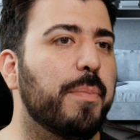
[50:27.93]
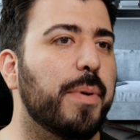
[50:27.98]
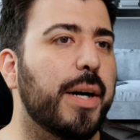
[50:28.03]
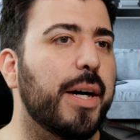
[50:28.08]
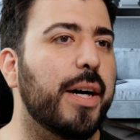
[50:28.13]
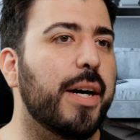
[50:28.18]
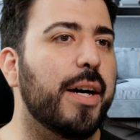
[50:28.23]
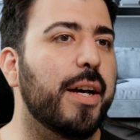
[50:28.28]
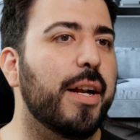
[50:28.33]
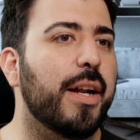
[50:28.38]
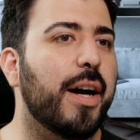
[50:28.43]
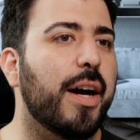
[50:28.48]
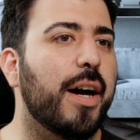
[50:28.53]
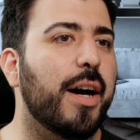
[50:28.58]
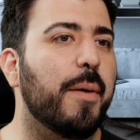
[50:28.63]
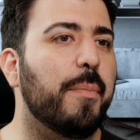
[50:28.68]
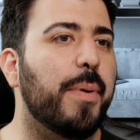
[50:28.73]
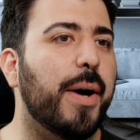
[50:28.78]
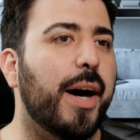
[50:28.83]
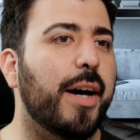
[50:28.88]
but
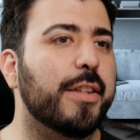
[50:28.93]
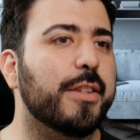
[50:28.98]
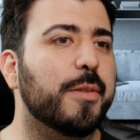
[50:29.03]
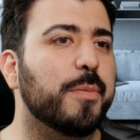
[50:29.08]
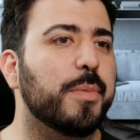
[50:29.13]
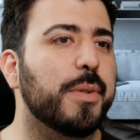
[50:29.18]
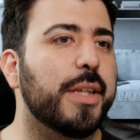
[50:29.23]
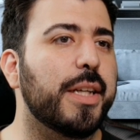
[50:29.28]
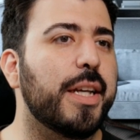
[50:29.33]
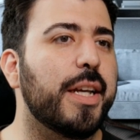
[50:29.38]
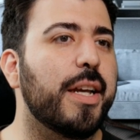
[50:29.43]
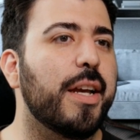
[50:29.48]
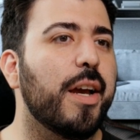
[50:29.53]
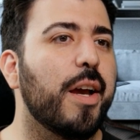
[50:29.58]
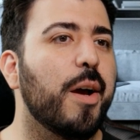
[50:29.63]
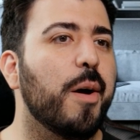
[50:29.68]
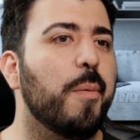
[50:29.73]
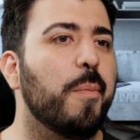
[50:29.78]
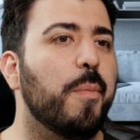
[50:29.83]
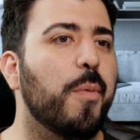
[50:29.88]
uh, possibly
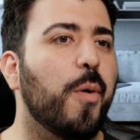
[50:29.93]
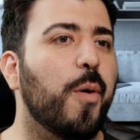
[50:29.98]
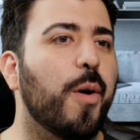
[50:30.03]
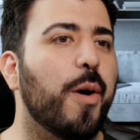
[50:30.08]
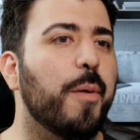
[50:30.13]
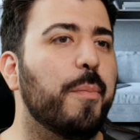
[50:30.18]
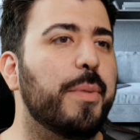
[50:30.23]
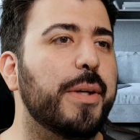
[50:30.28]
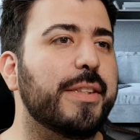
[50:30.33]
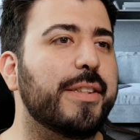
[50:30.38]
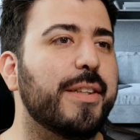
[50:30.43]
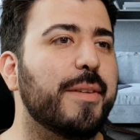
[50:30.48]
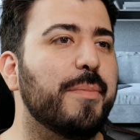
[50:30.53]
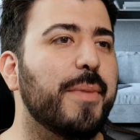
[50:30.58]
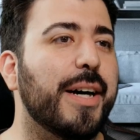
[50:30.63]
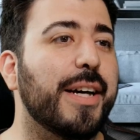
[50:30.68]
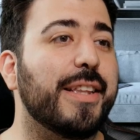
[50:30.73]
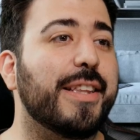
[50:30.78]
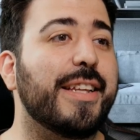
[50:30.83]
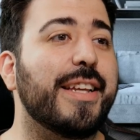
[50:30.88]
more busy
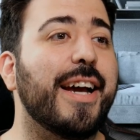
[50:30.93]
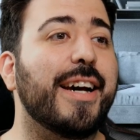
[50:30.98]
month.